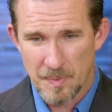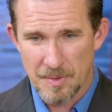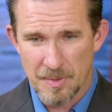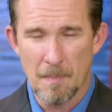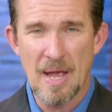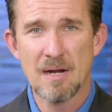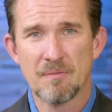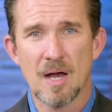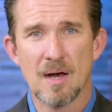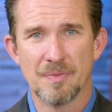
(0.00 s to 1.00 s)
The man of
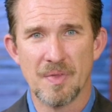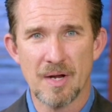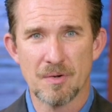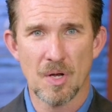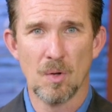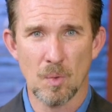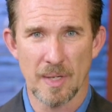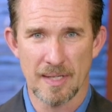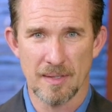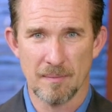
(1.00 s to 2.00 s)
God there told
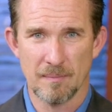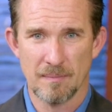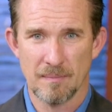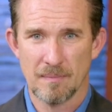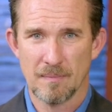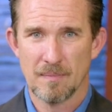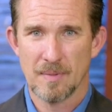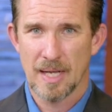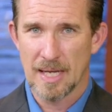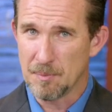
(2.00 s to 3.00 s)
him
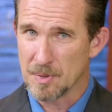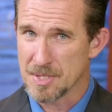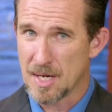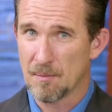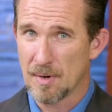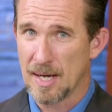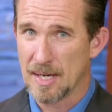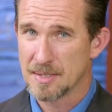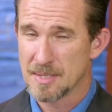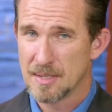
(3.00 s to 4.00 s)
he was not right.
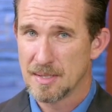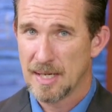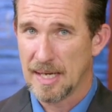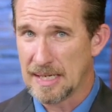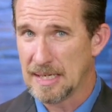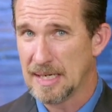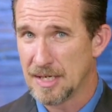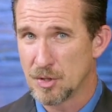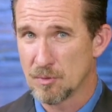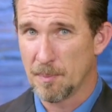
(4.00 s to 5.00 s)
He
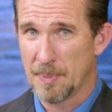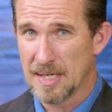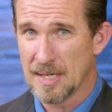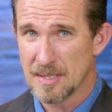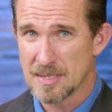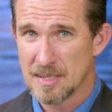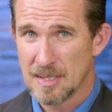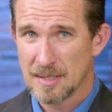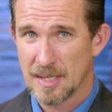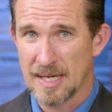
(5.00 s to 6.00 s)
needed to repent,
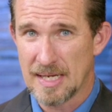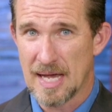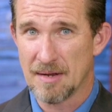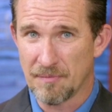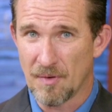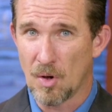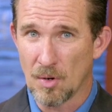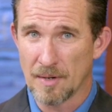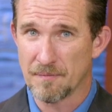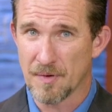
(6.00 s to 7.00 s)
that had
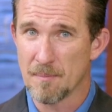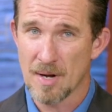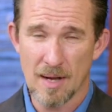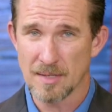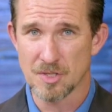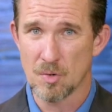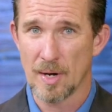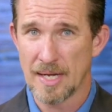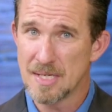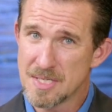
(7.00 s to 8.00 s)
fallen from God's
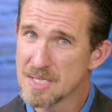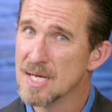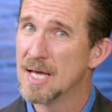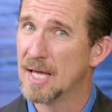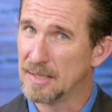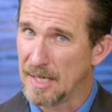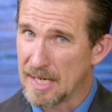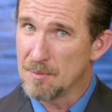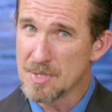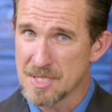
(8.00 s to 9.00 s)
grace, and that
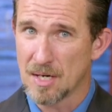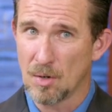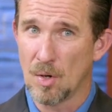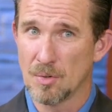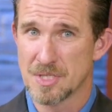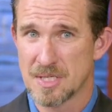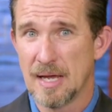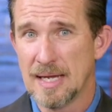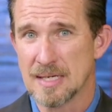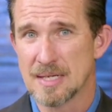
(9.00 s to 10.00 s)
he was in a lost
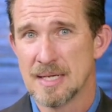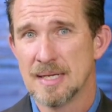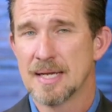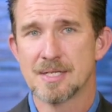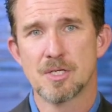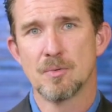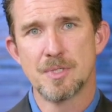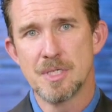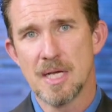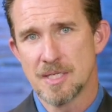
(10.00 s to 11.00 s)
state. And so
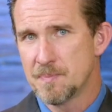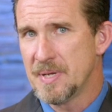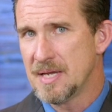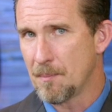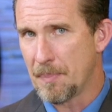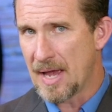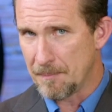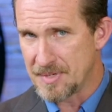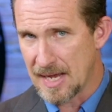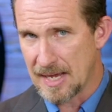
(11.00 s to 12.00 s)
just being
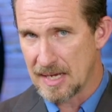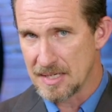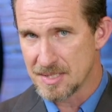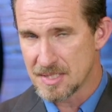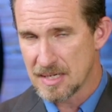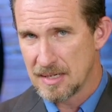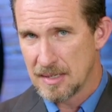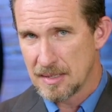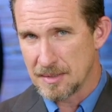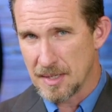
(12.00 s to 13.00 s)
baptized
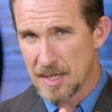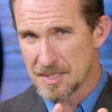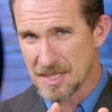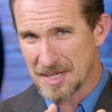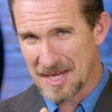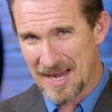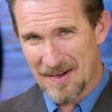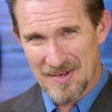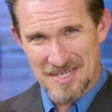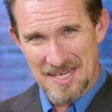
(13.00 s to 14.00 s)
doesn't
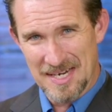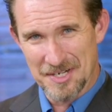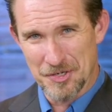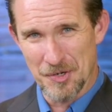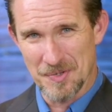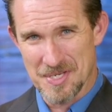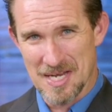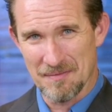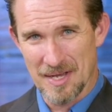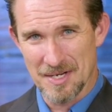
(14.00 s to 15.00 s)
guarantee eternal
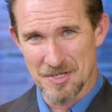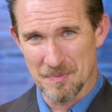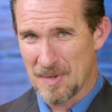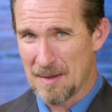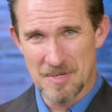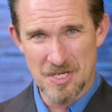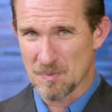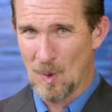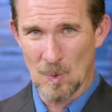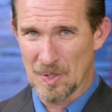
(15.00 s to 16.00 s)
salvation. Baptism
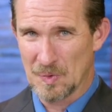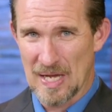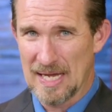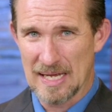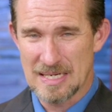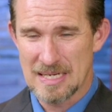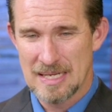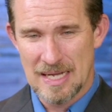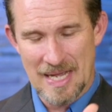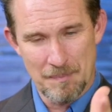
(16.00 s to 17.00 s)
won't do that.
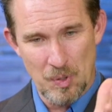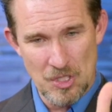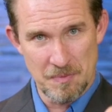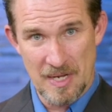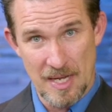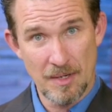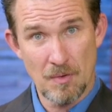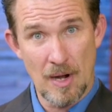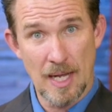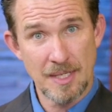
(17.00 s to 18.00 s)
It puts me in
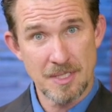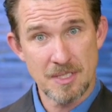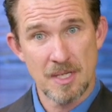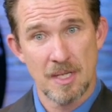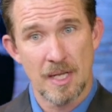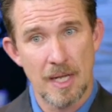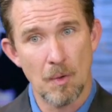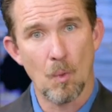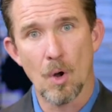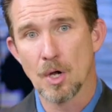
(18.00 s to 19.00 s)
Christ,
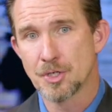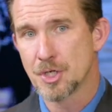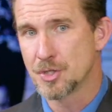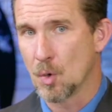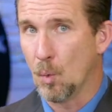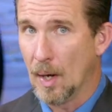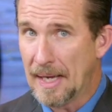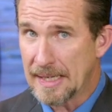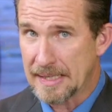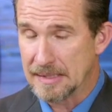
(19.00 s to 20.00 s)
it washes
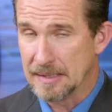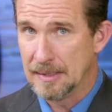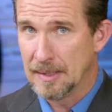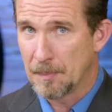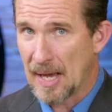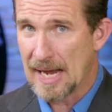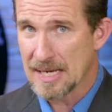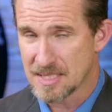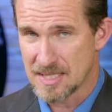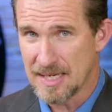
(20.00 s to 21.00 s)
away
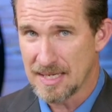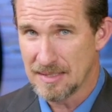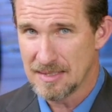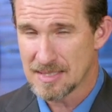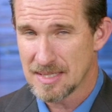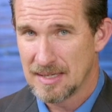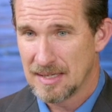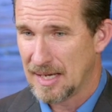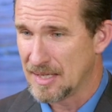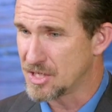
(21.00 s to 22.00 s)
past sins.
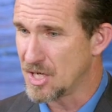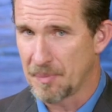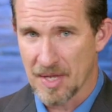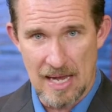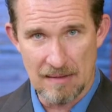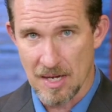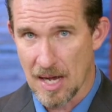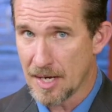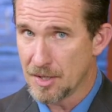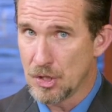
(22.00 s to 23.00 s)
It's something I've
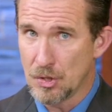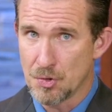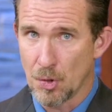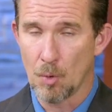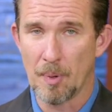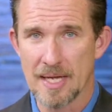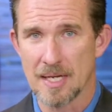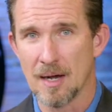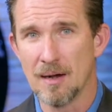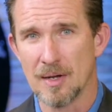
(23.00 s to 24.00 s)
got to do to obey
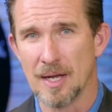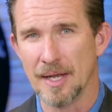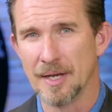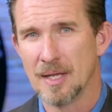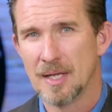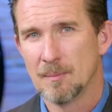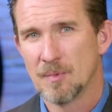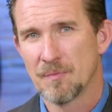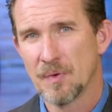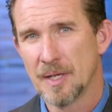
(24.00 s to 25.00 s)
God.
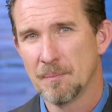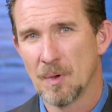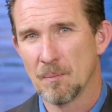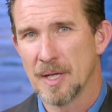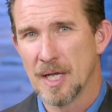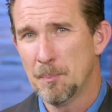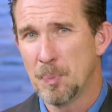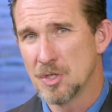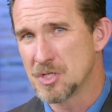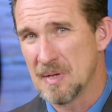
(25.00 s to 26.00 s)
But, friend, it
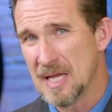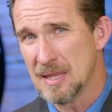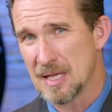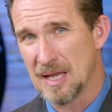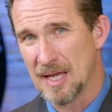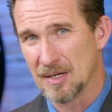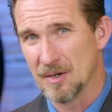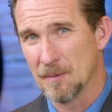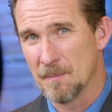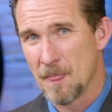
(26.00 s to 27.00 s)
puts me in the
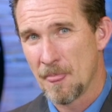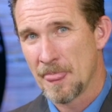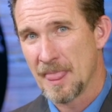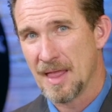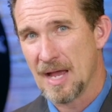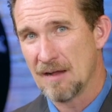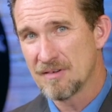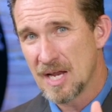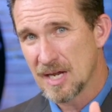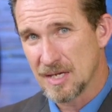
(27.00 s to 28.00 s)
kingdom. I've
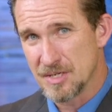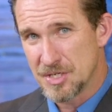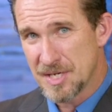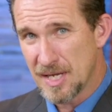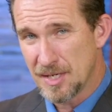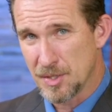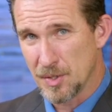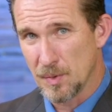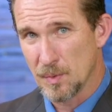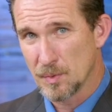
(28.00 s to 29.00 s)
got to
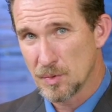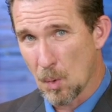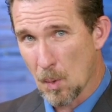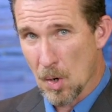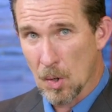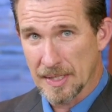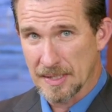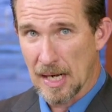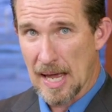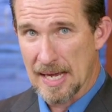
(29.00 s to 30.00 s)
continue to walk in
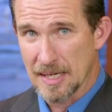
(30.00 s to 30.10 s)
the light.